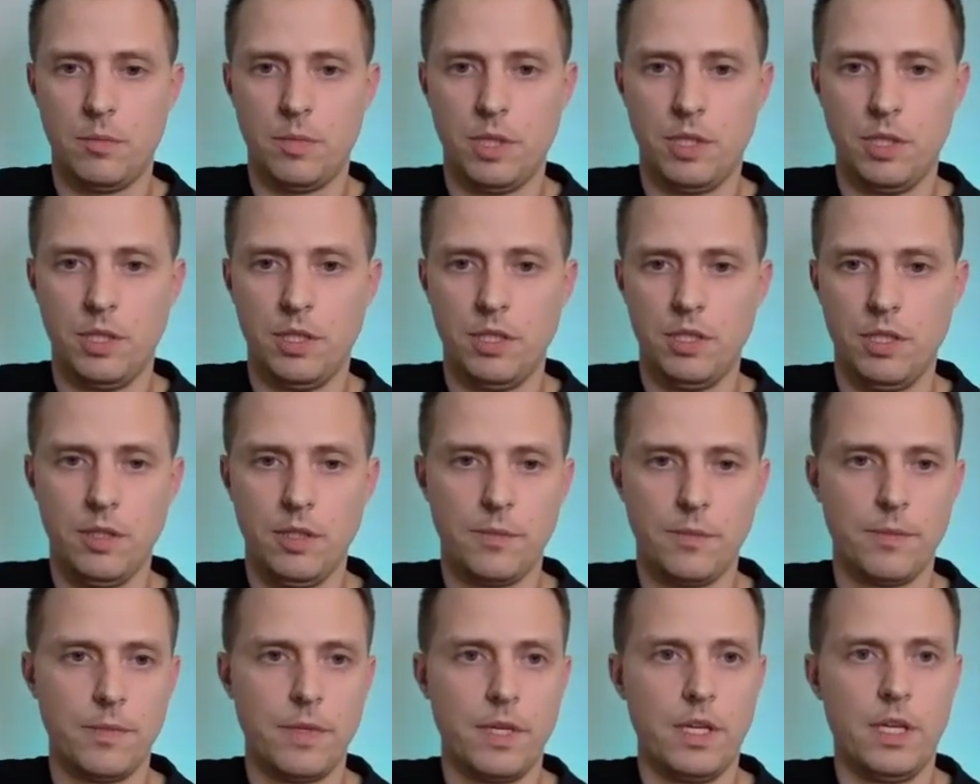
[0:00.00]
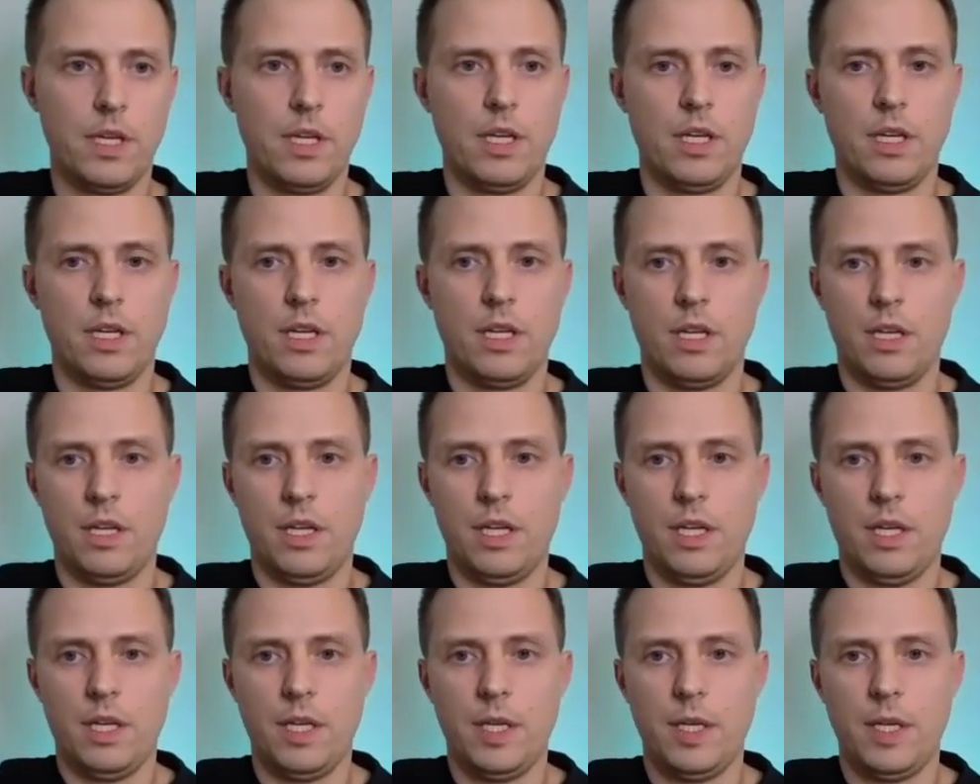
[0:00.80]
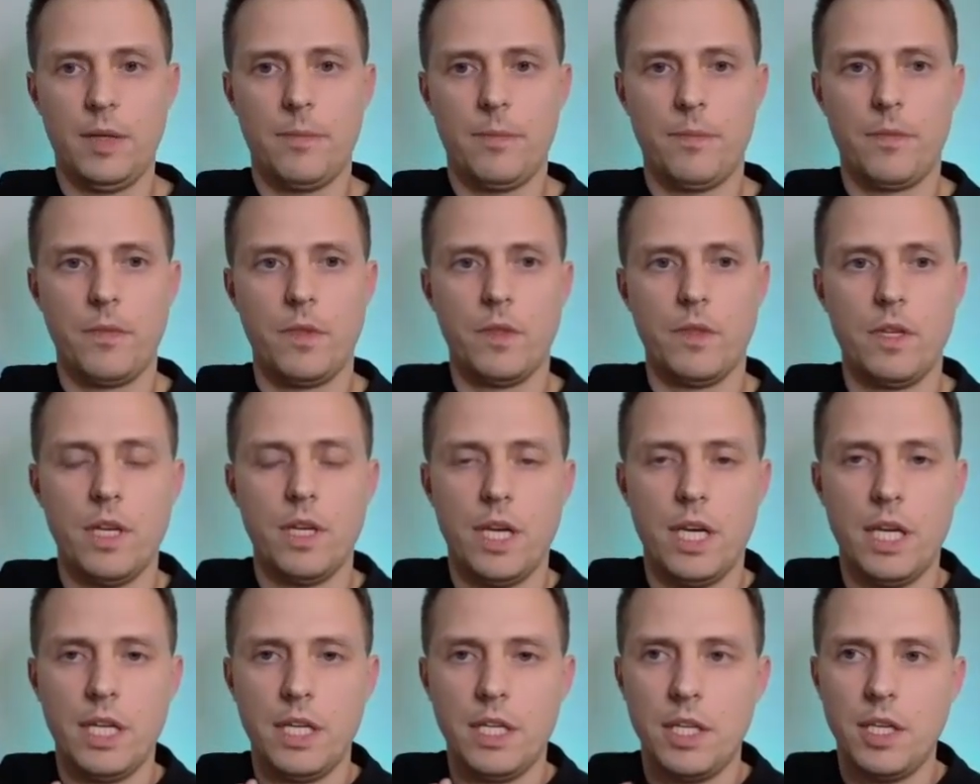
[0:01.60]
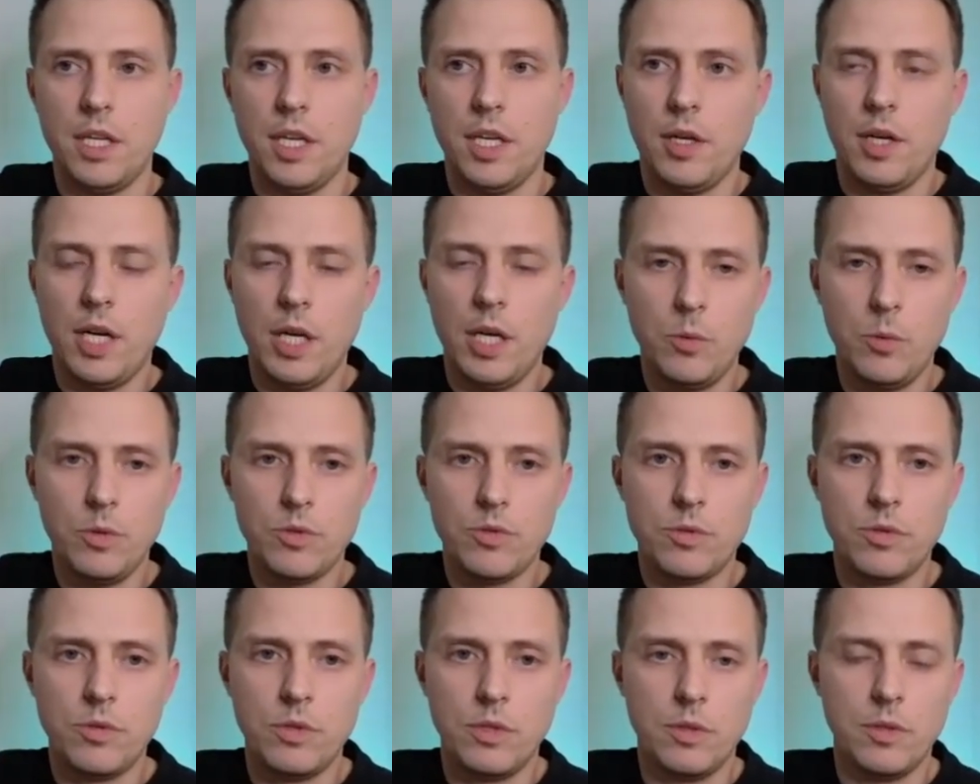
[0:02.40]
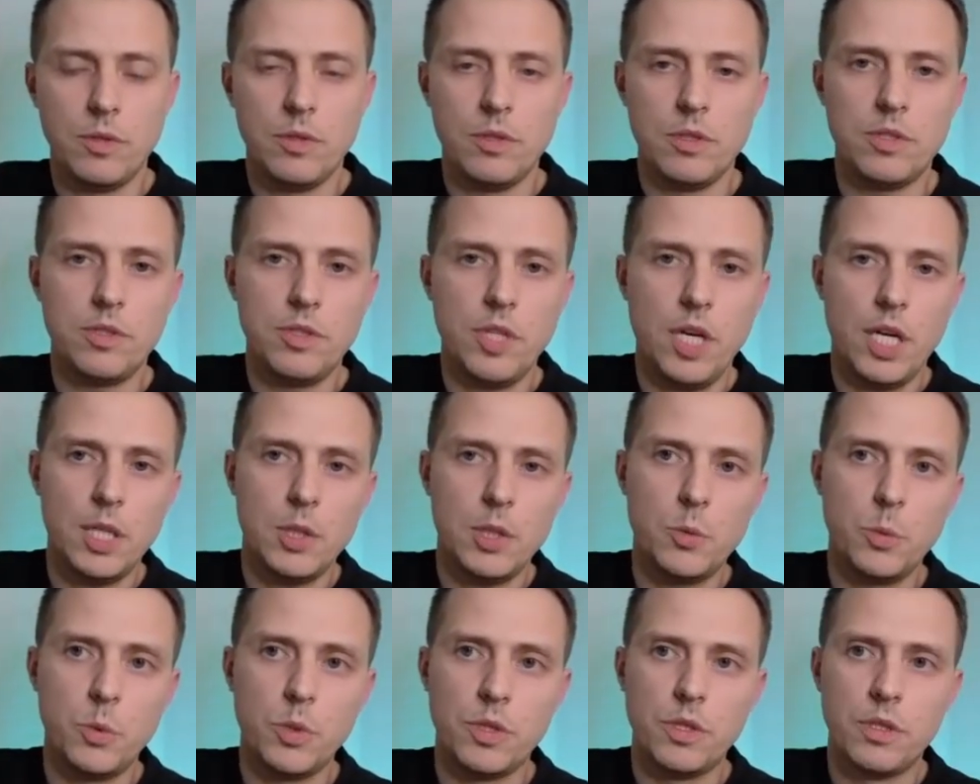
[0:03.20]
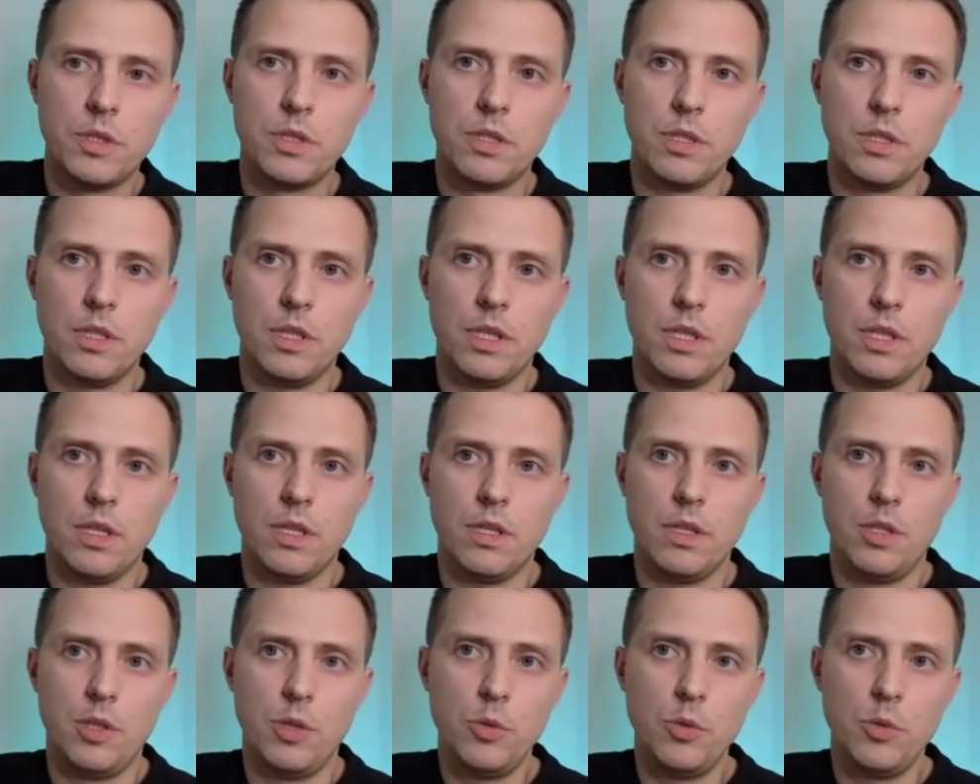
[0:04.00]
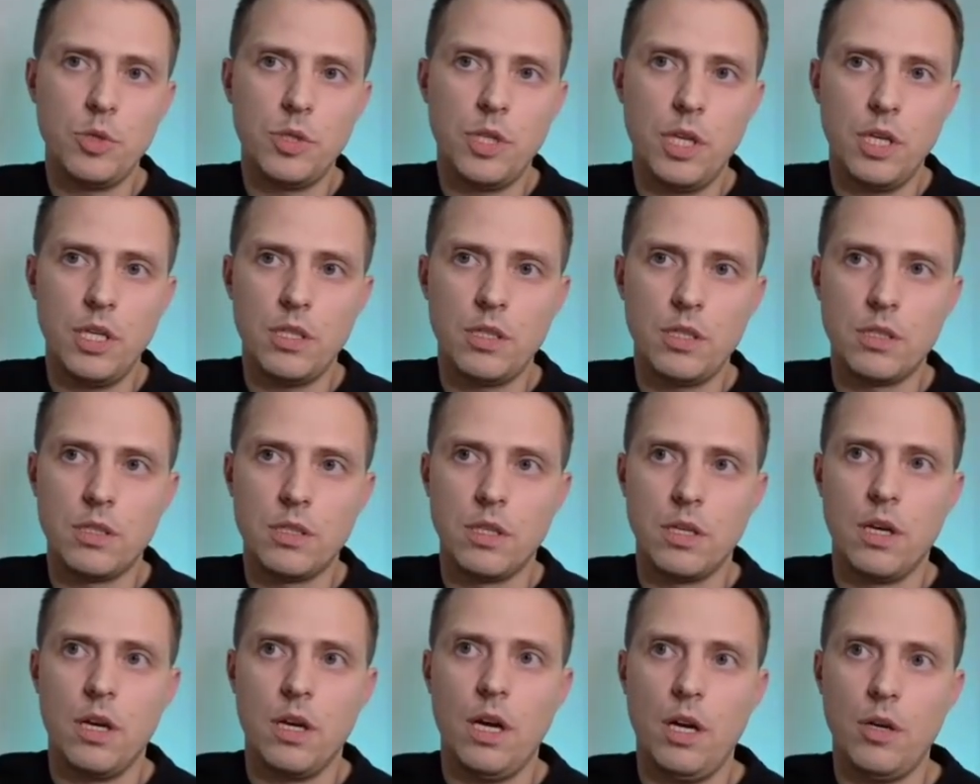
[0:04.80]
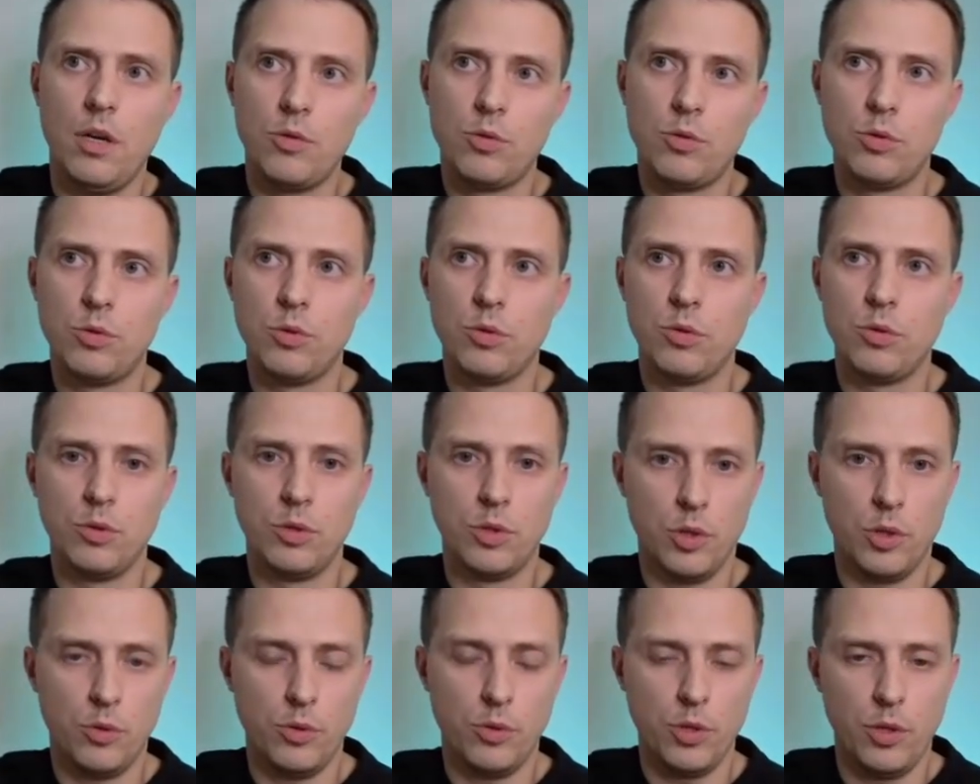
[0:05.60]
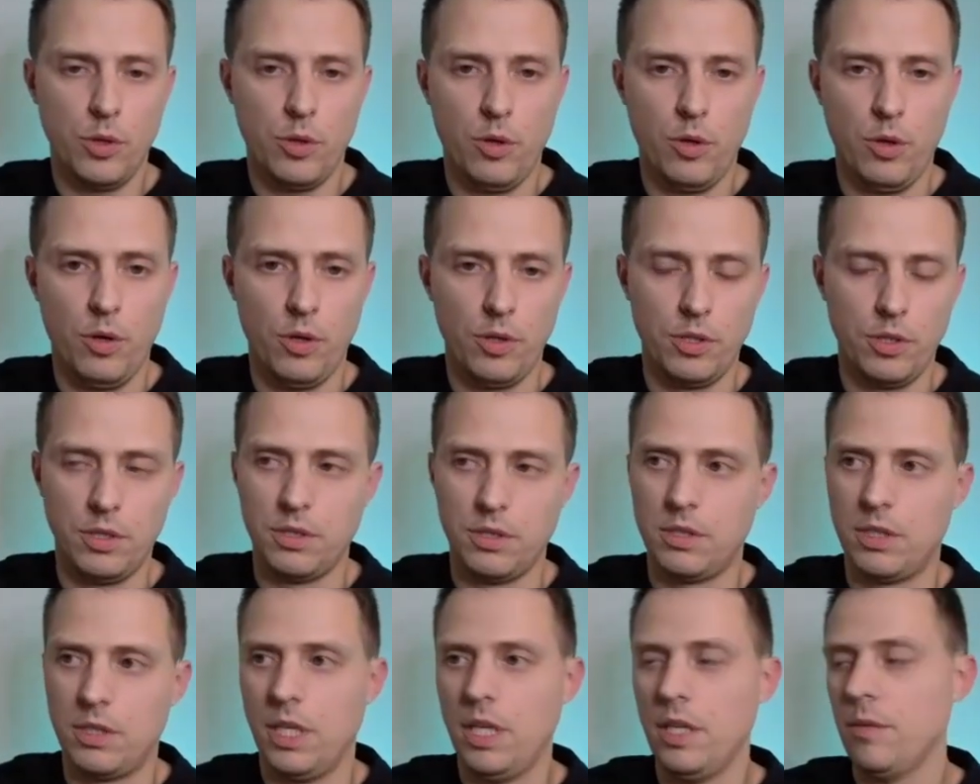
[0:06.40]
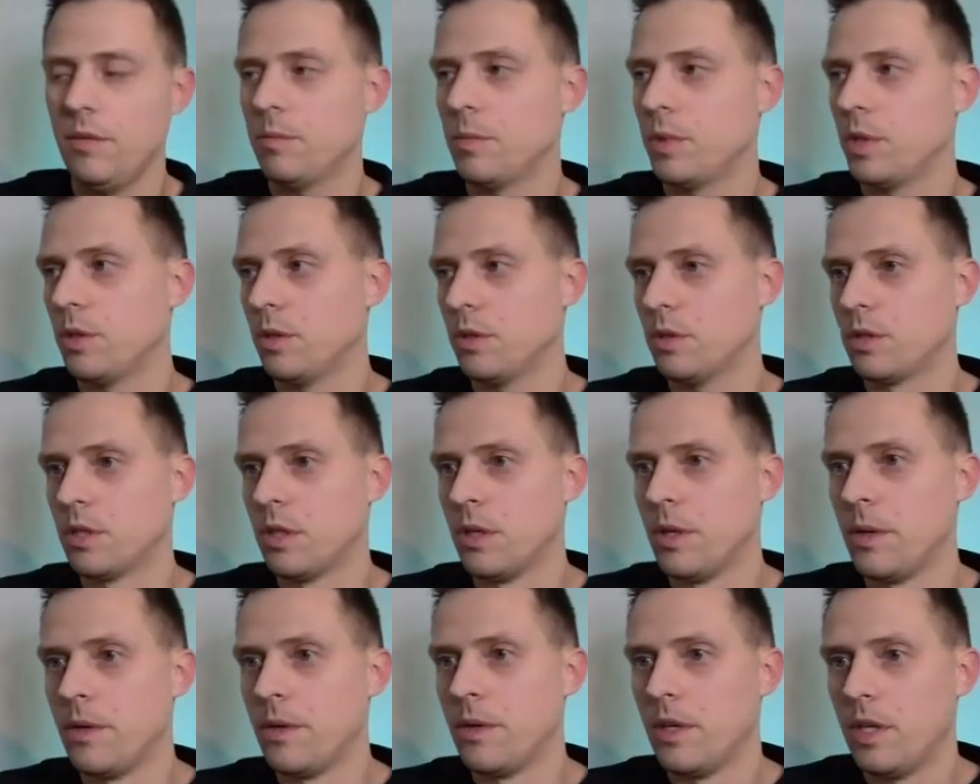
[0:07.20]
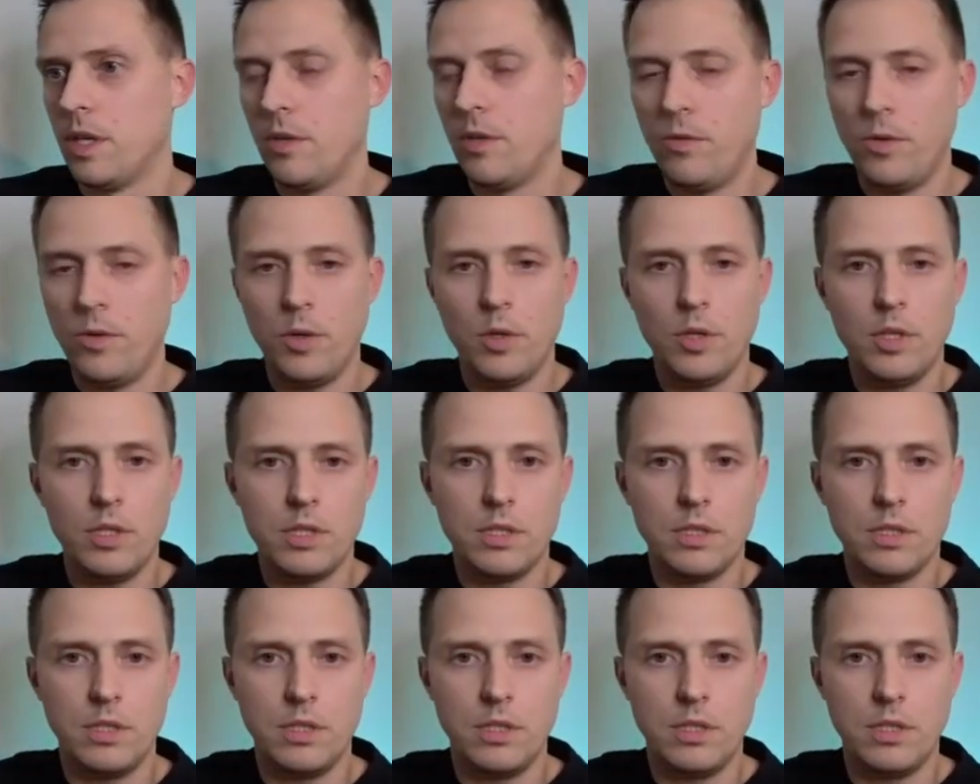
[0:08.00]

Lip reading: beginning. And here I will start with use case how to grow your audience. Yeah, because if you're